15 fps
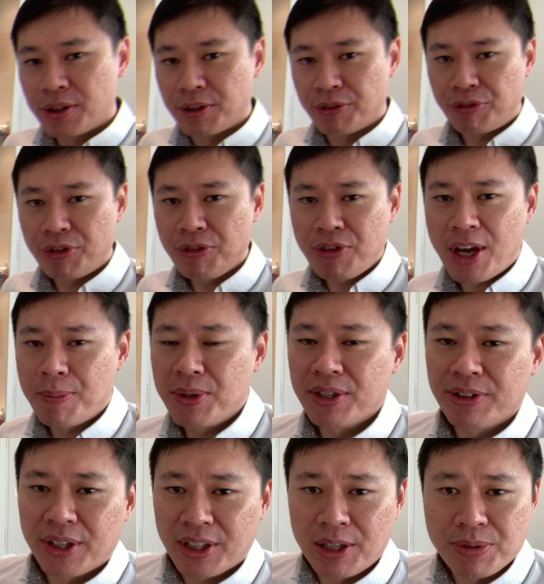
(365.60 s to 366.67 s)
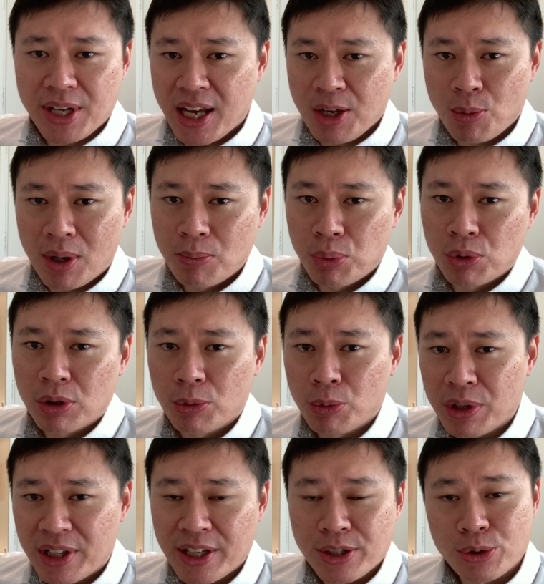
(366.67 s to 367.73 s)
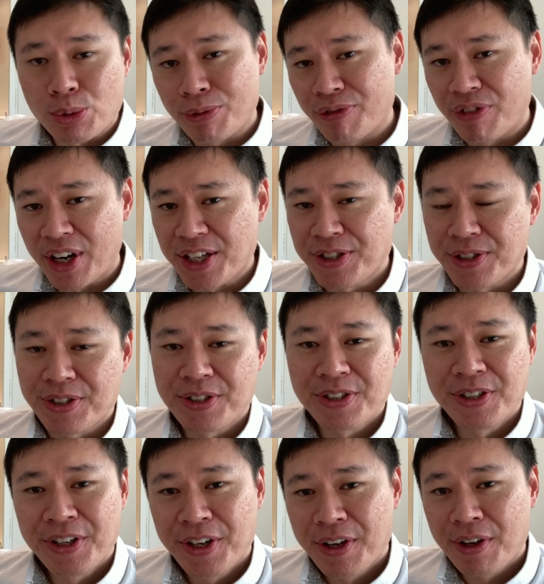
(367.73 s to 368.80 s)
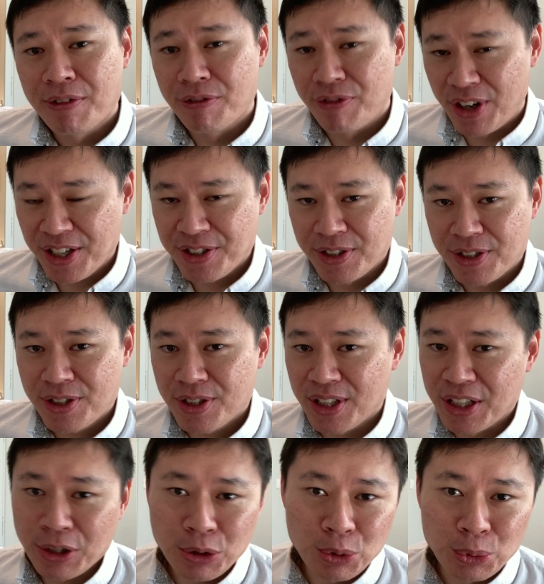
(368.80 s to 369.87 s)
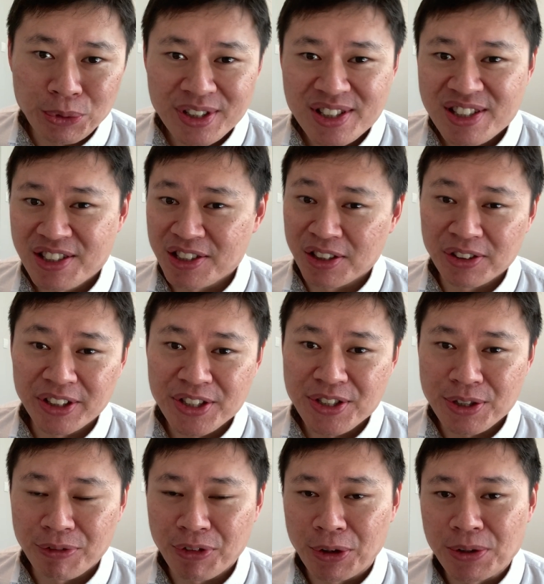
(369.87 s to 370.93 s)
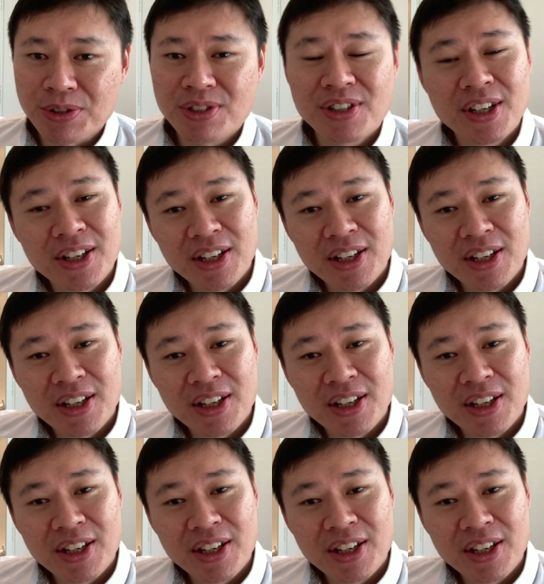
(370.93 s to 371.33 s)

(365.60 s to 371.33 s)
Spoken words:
The fifth habit that keeps anyone poor relates to vices. Vices include cigarettes, of course.